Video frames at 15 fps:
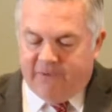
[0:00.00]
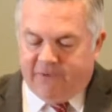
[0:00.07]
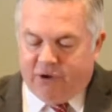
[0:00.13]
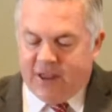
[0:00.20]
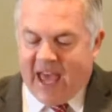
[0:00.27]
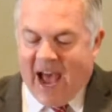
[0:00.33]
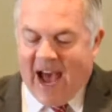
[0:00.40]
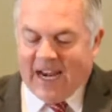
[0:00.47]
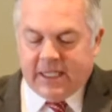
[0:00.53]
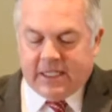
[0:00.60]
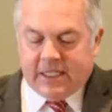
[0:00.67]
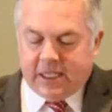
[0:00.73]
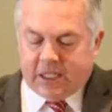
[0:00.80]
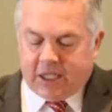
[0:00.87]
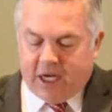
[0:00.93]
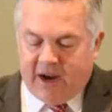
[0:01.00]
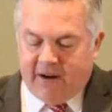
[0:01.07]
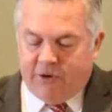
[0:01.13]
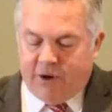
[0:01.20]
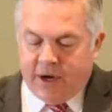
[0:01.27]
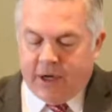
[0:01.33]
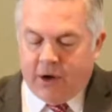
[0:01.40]
For that is his
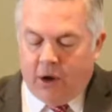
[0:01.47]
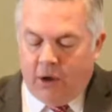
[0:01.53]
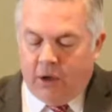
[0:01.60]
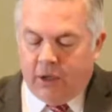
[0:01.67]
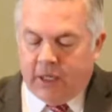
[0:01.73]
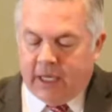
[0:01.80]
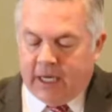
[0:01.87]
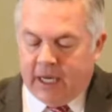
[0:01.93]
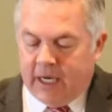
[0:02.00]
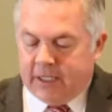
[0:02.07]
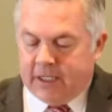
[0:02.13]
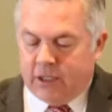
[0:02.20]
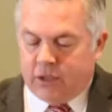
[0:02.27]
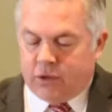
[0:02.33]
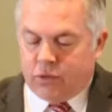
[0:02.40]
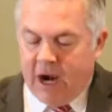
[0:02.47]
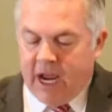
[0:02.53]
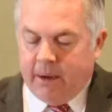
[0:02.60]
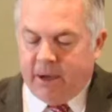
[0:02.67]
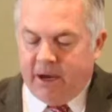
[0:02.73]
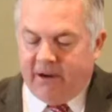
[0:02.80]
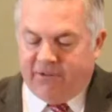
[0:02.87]
covering only, it is his
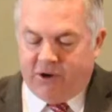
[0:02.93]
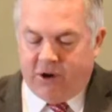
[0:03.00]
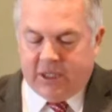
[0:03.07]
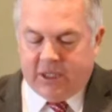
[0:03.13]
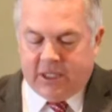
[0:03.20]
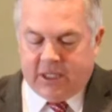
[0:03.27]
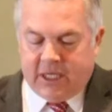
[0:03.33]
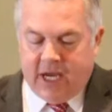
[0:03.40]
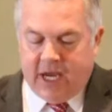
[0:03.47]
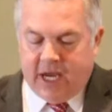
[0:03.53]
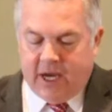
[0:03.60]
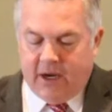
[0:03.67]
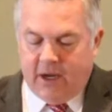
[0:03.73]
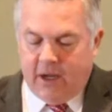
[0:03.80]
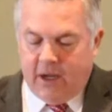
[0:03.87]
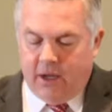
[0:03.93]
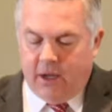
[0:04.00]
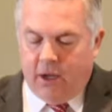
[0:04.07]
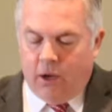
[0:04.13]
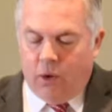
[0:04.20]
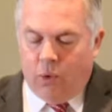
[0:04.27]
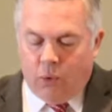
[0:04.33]
raiment for his skin.
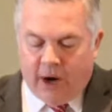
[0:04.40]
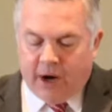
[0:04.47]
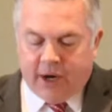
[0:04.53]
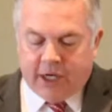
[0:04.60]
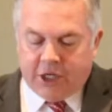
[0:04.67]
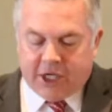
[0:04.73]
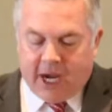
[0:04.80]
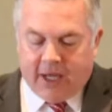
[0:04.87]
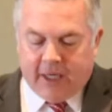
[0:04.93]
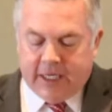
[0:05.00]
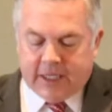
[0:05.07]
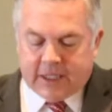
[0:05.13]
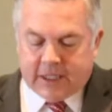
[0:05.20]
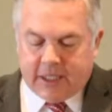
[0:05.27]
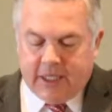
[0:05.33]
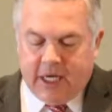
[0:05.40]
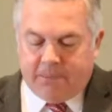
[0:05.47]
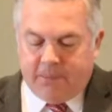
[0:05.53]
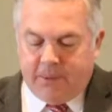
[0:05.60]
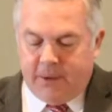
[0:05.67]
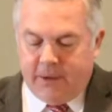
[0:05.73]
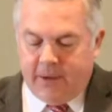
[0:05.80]
Wherein shall he
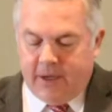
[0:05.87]
sleep?